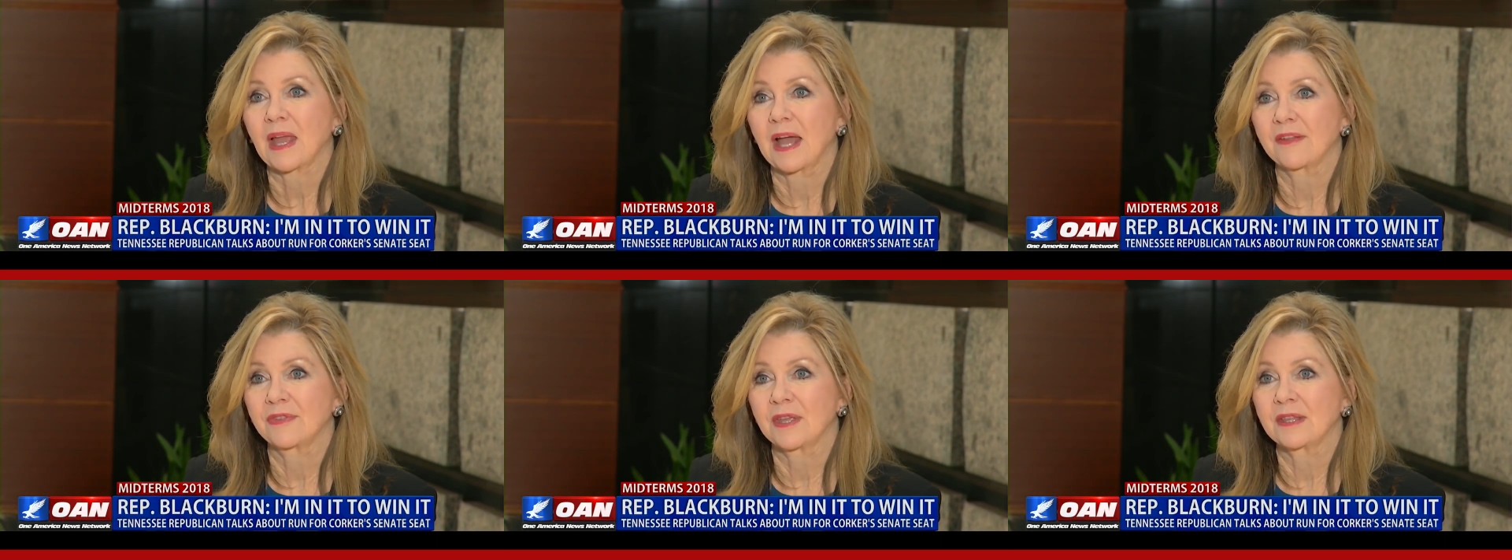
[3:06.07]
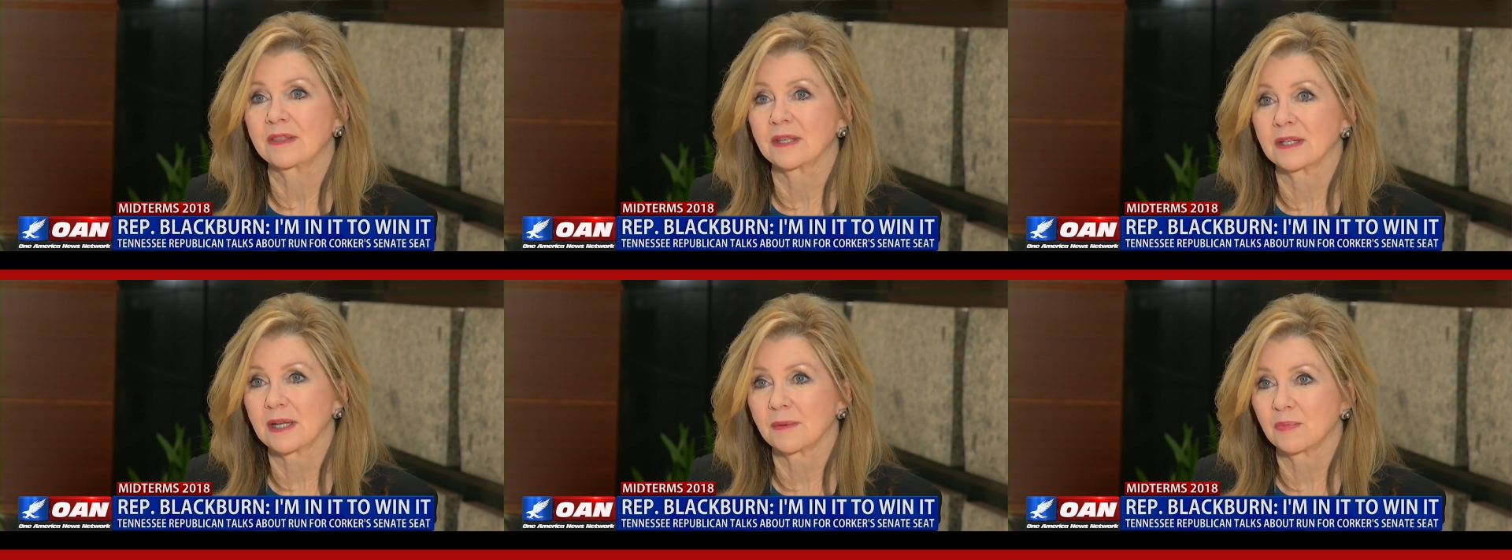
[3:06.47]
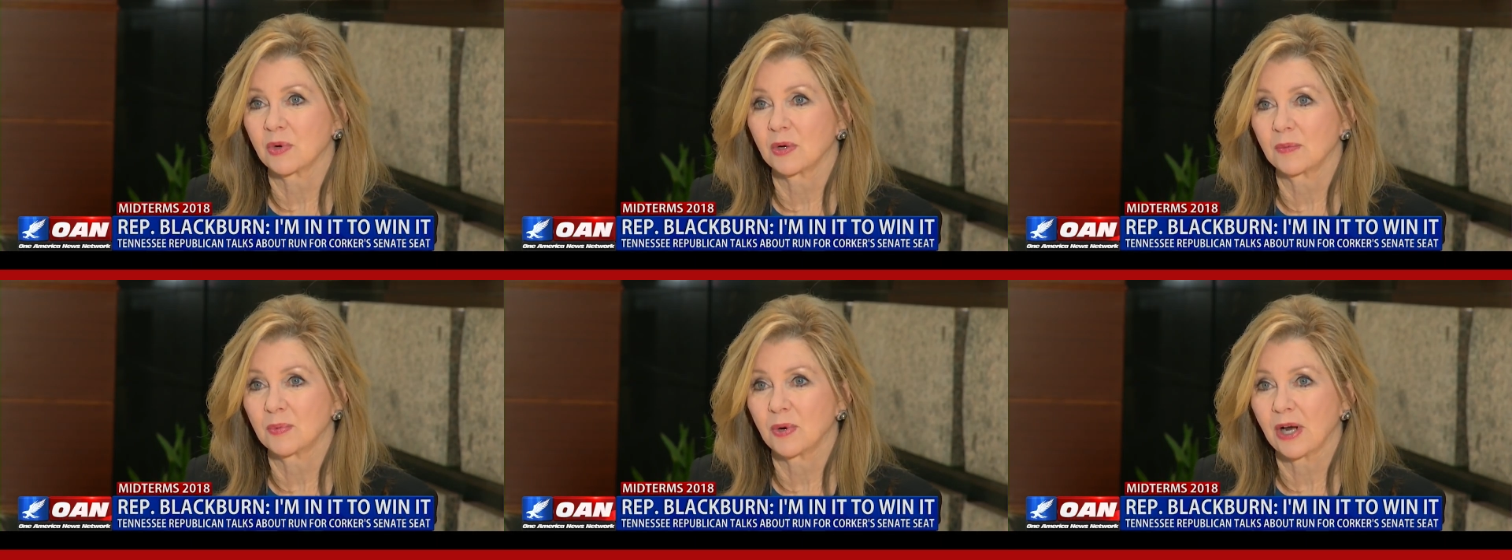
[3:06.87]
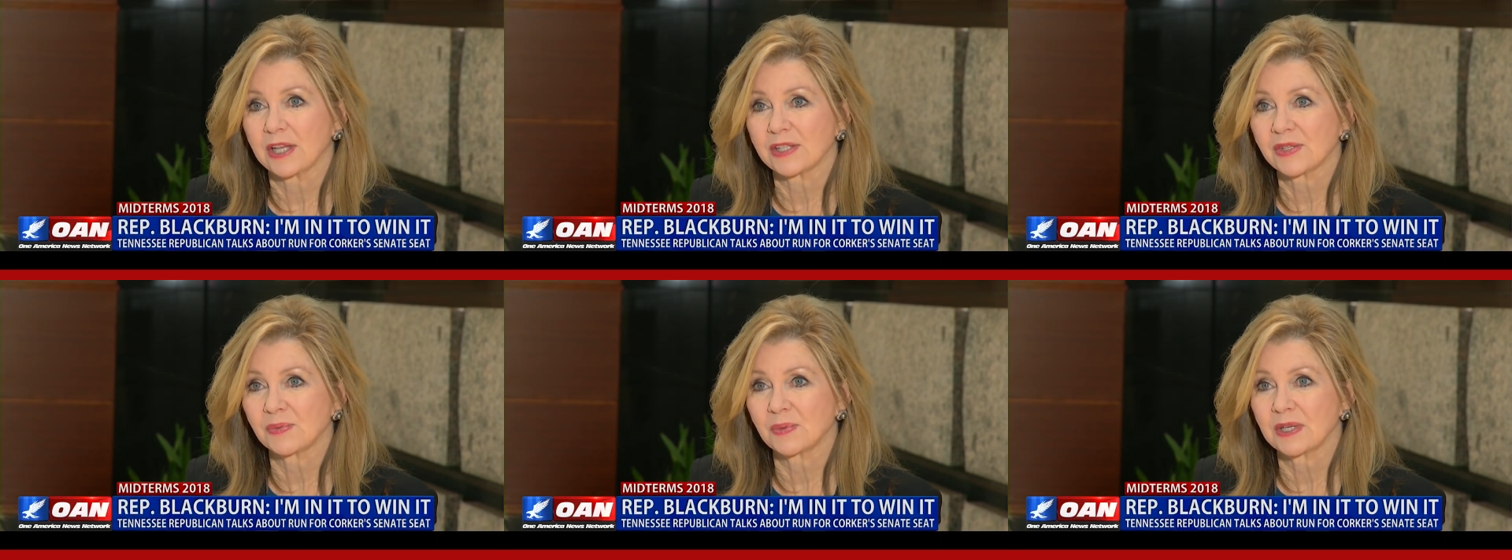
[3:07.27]
I think the liberal
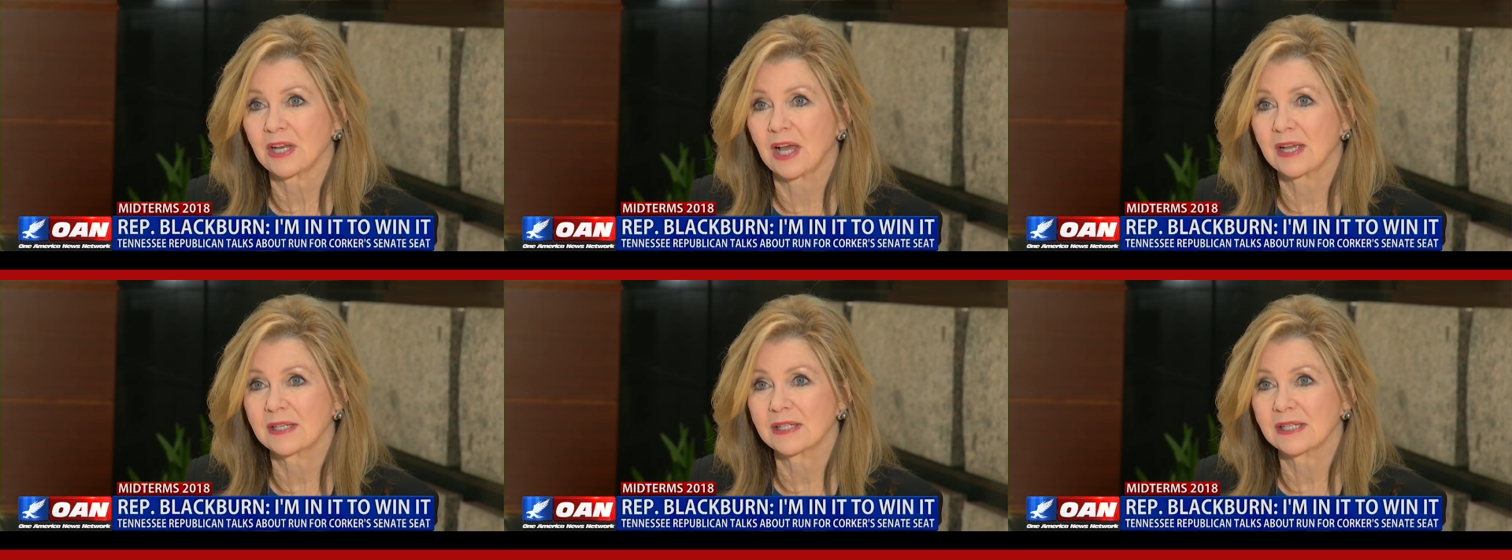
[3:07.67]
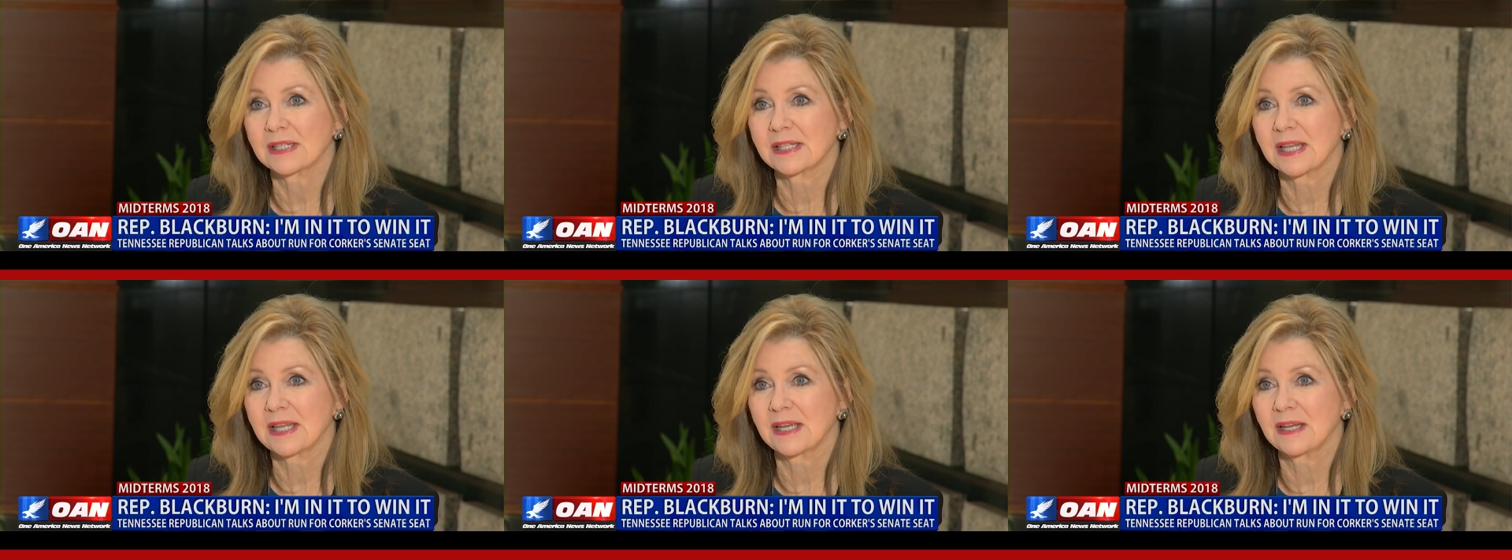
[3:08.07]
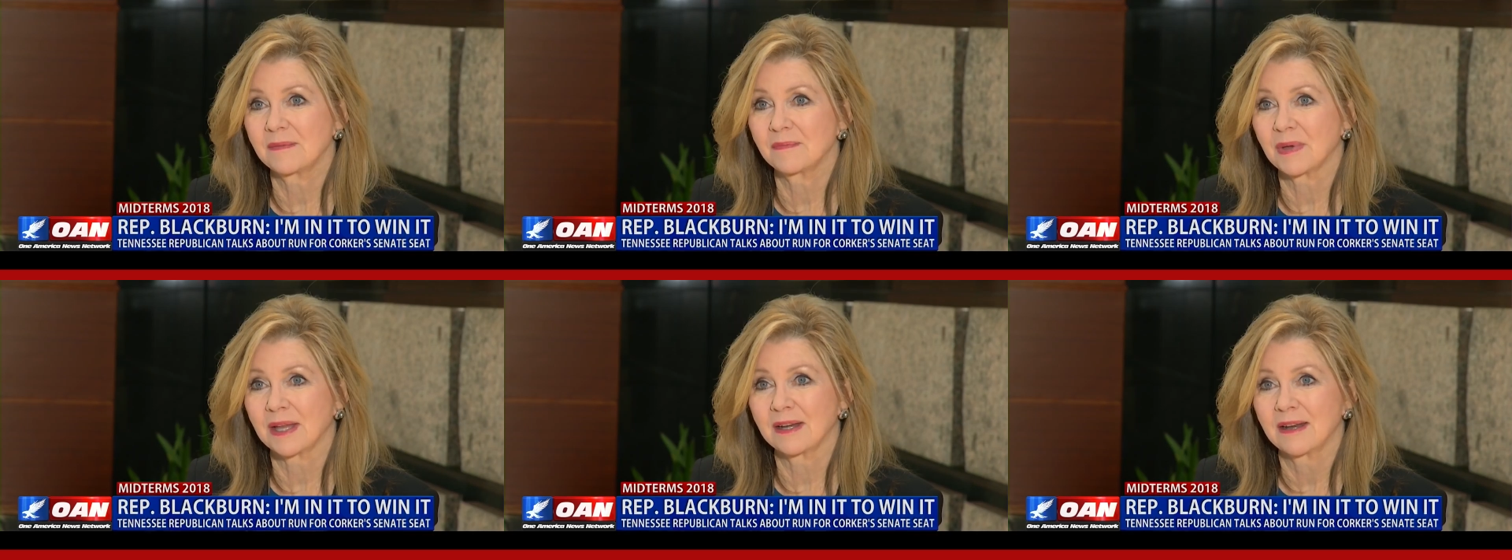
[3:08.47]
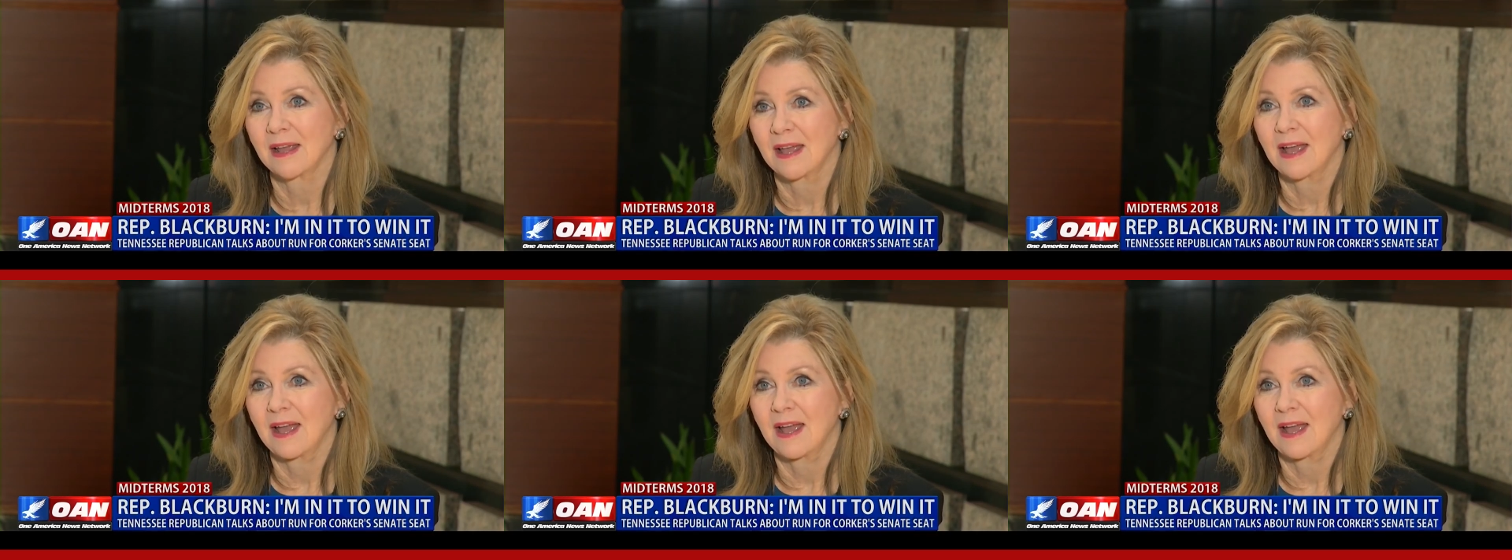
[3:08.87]
press would like to see it, but